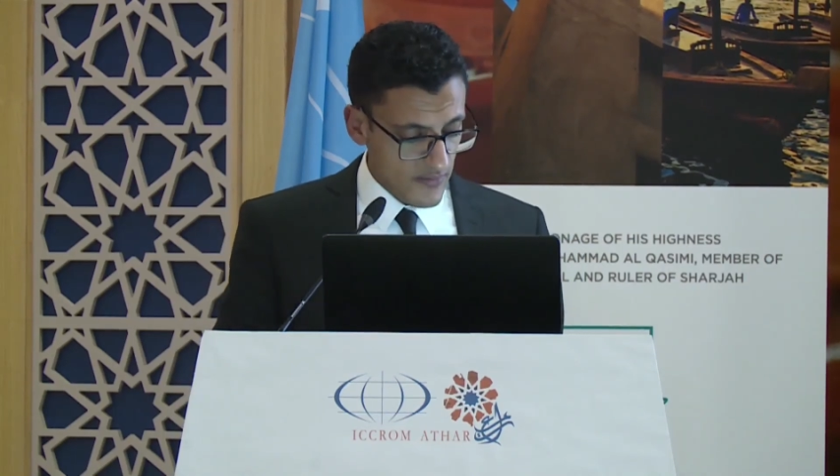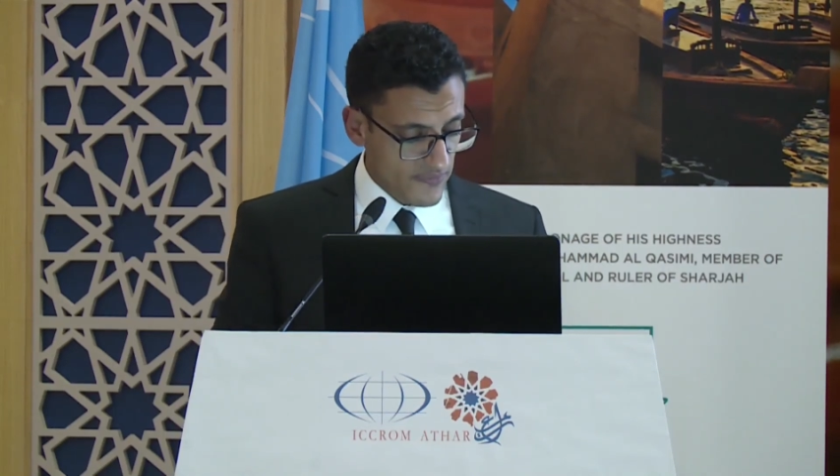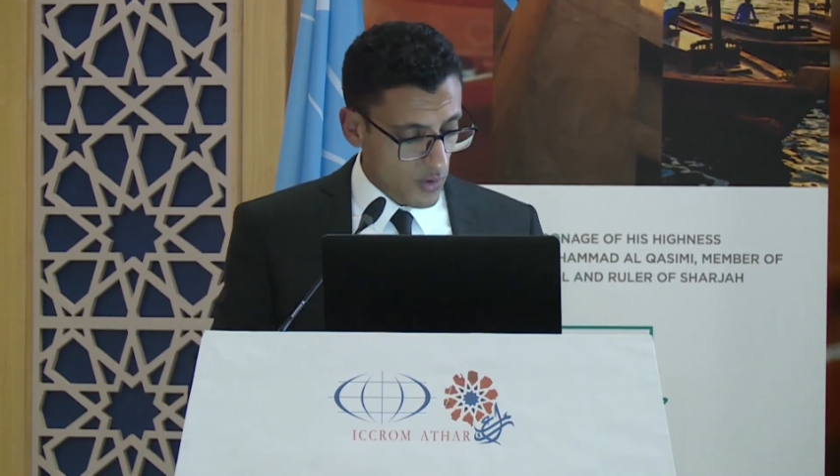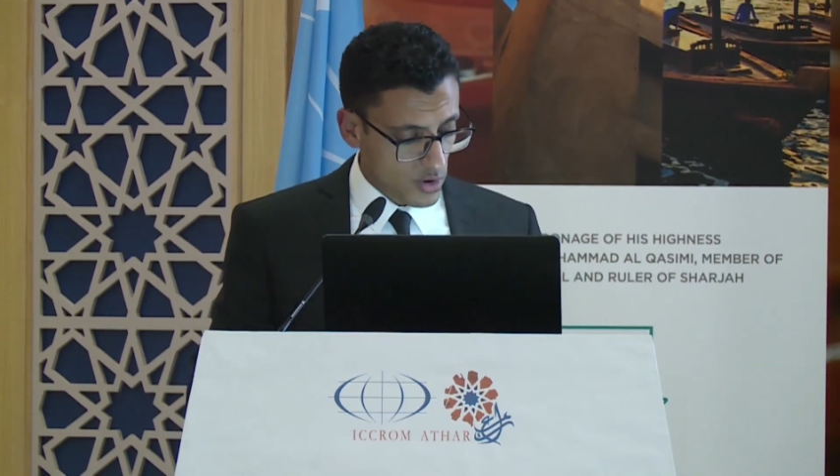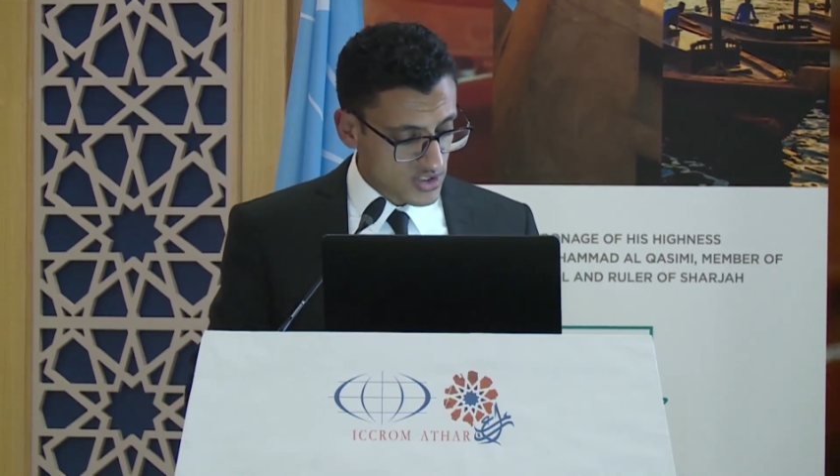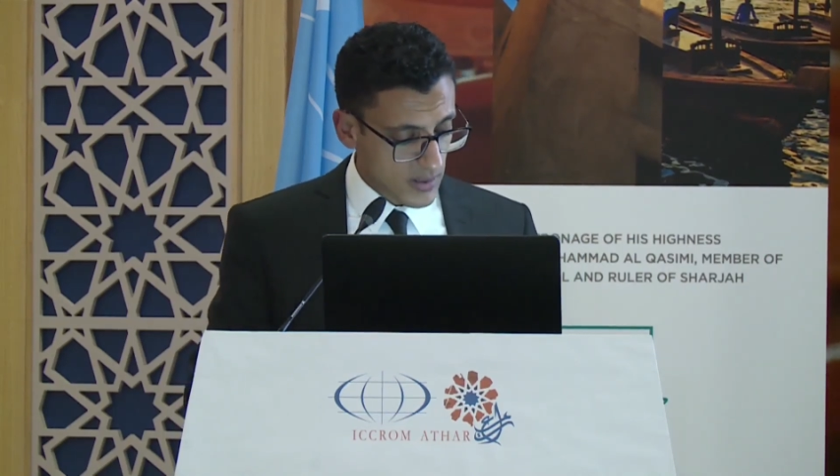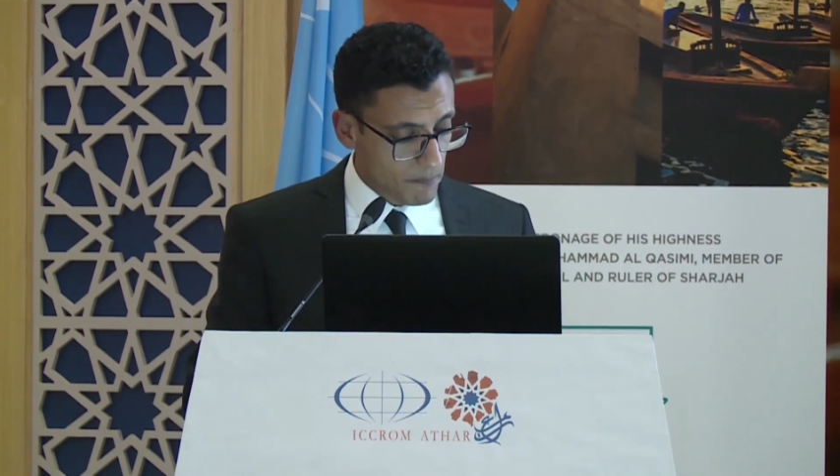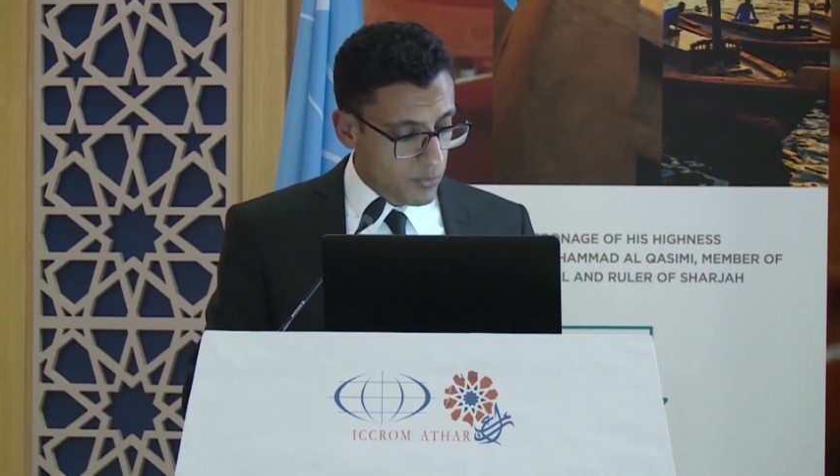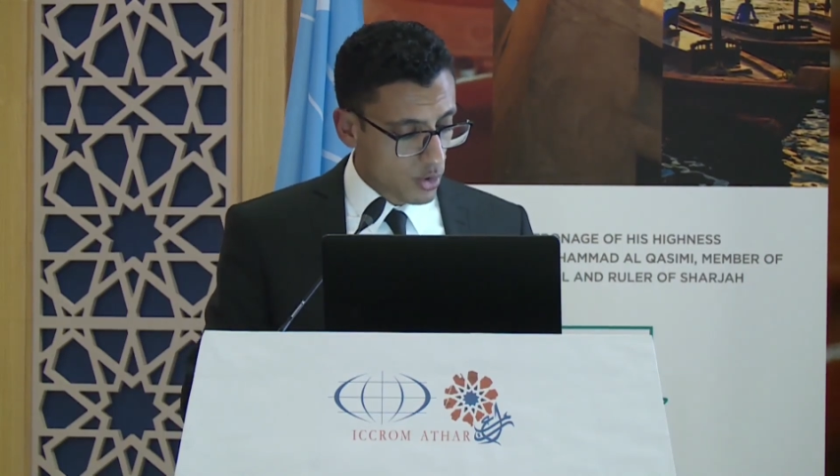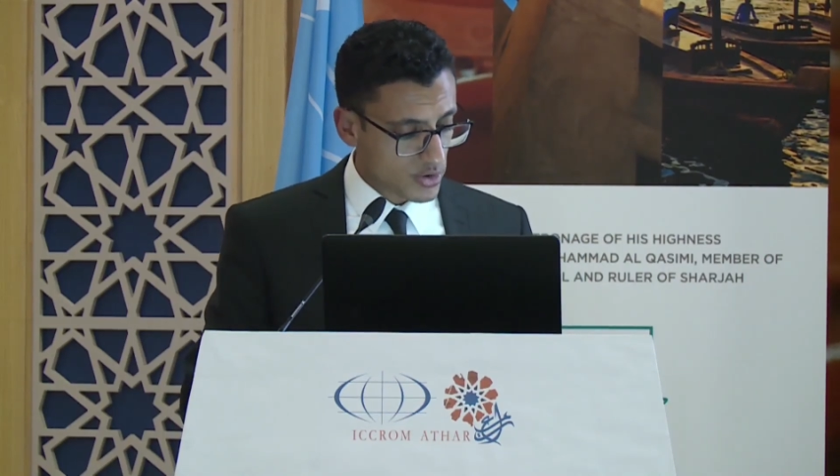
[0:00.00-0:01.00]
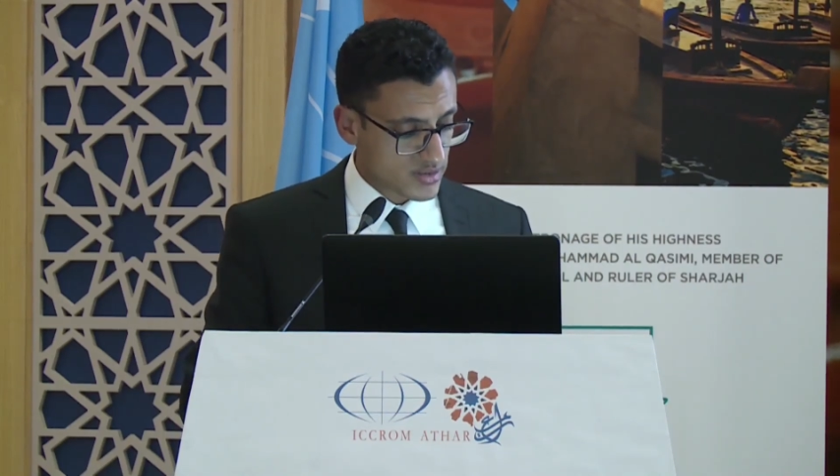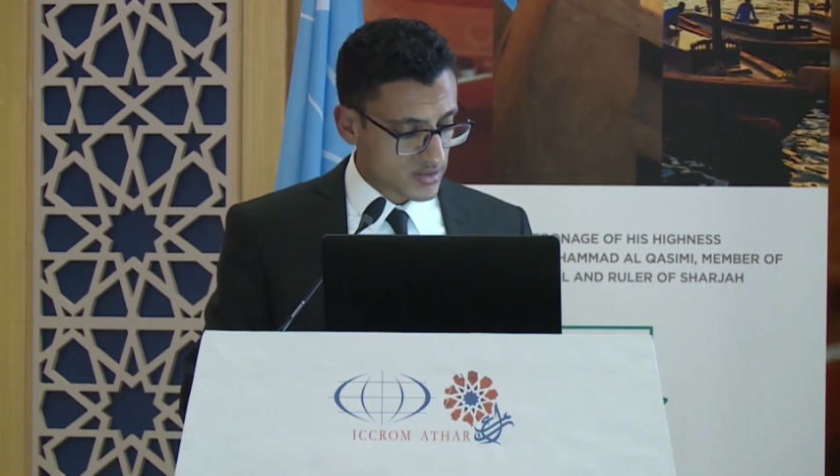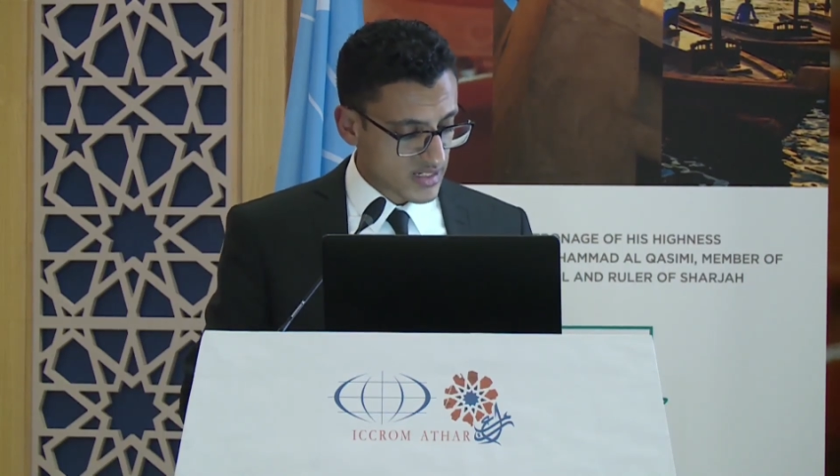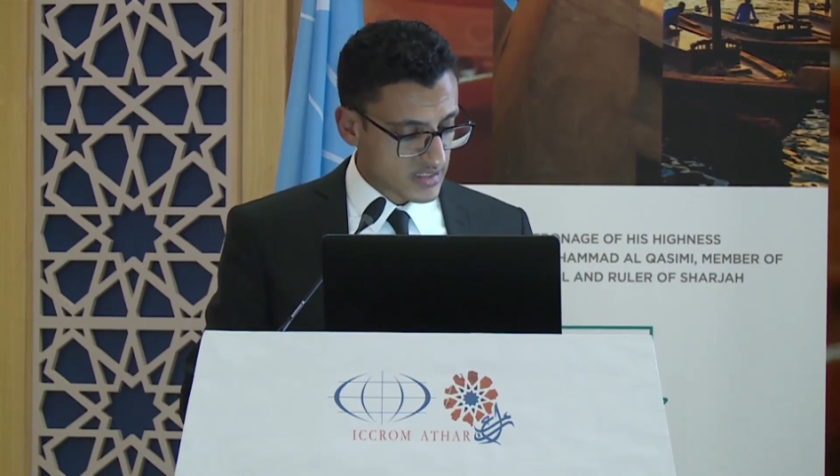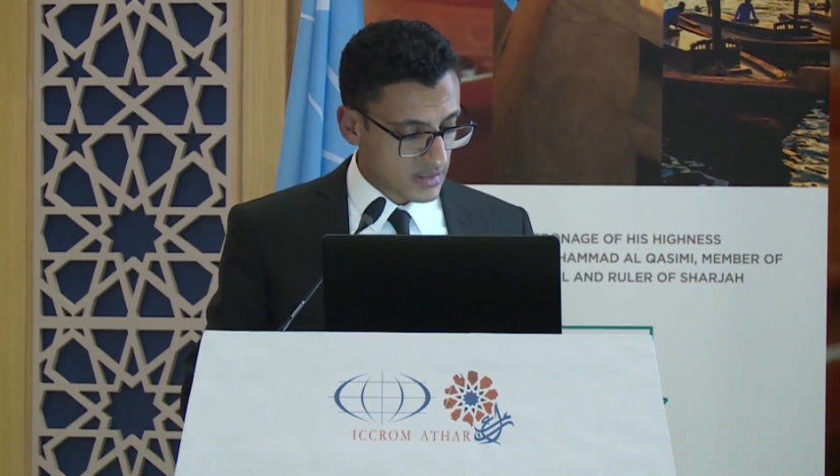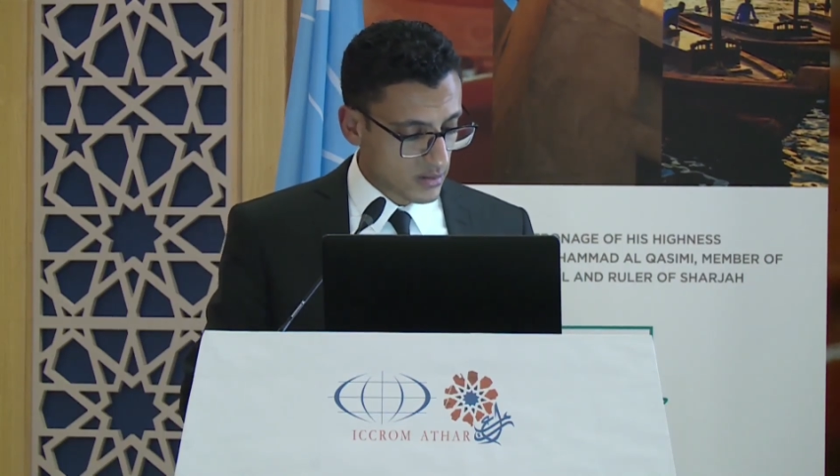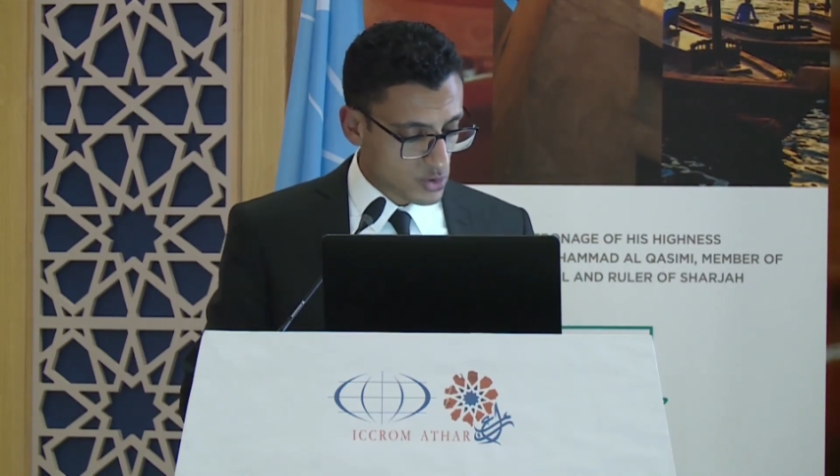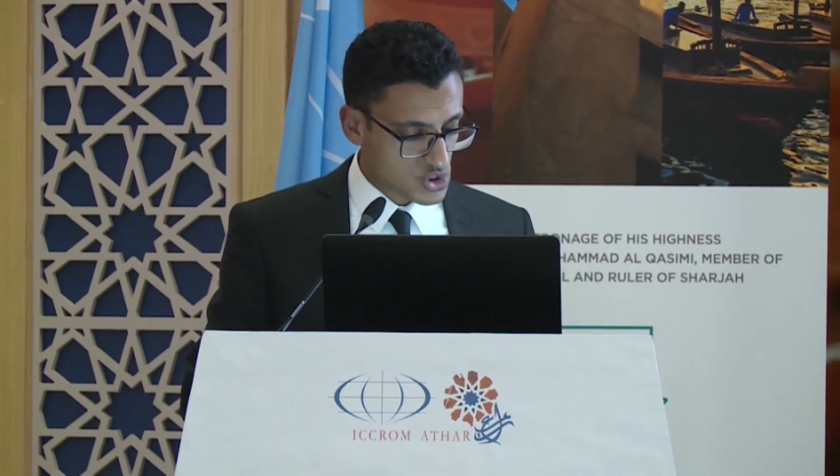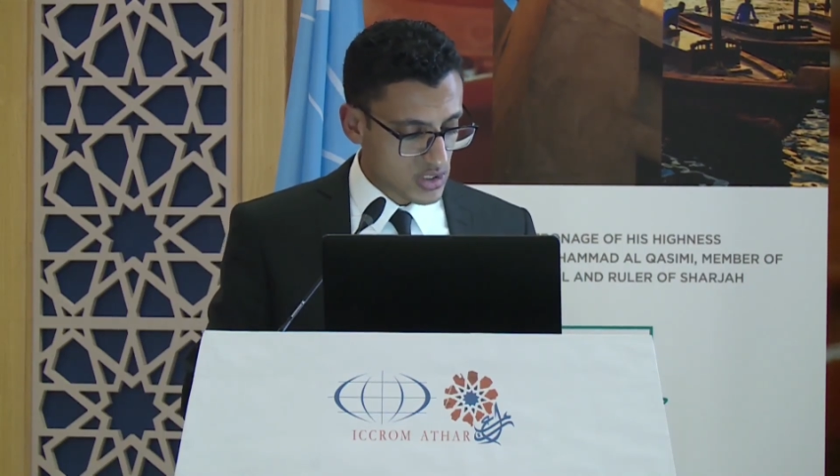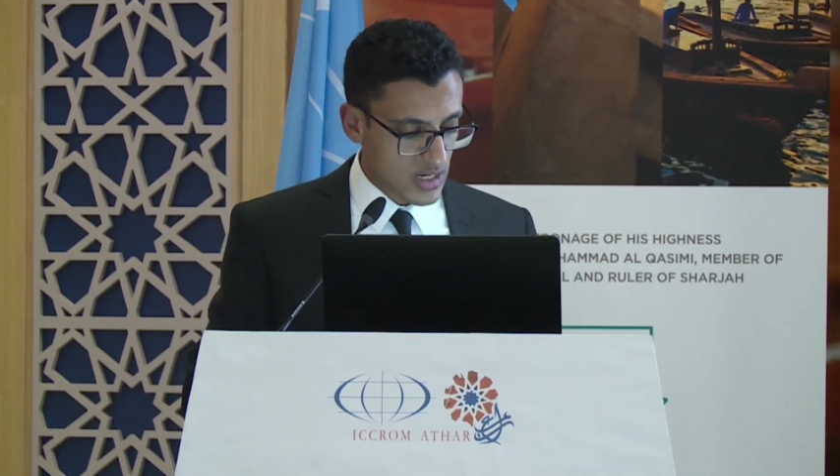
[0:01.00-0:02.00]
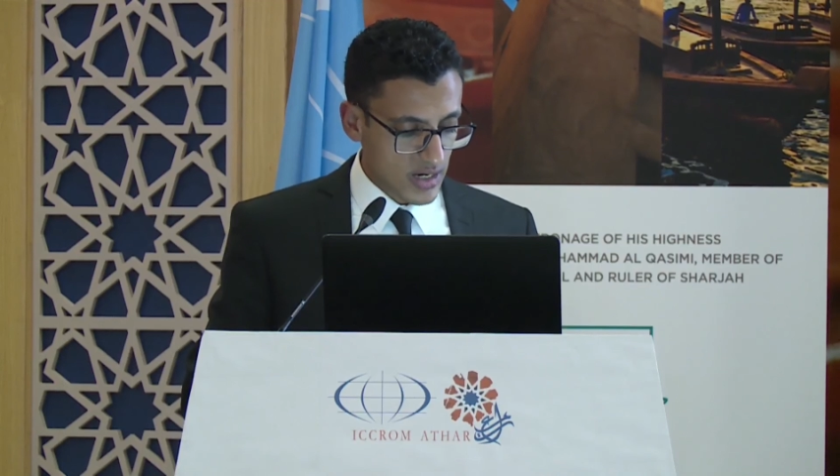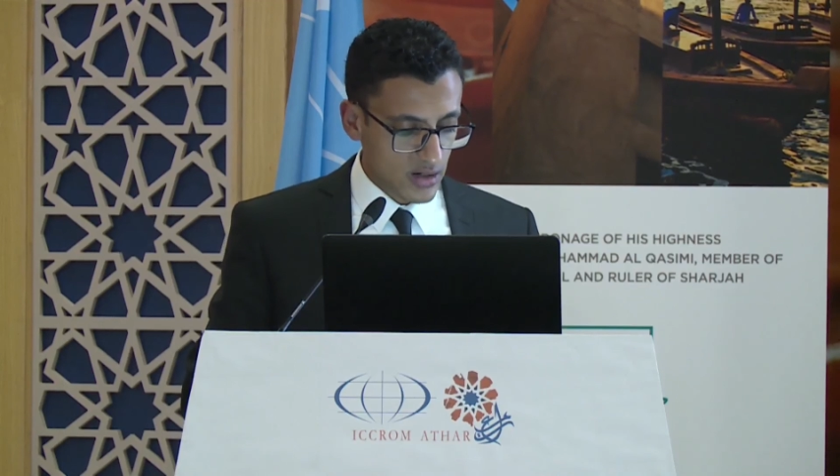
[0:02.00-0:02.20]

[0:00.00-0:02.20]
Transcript: for support the technology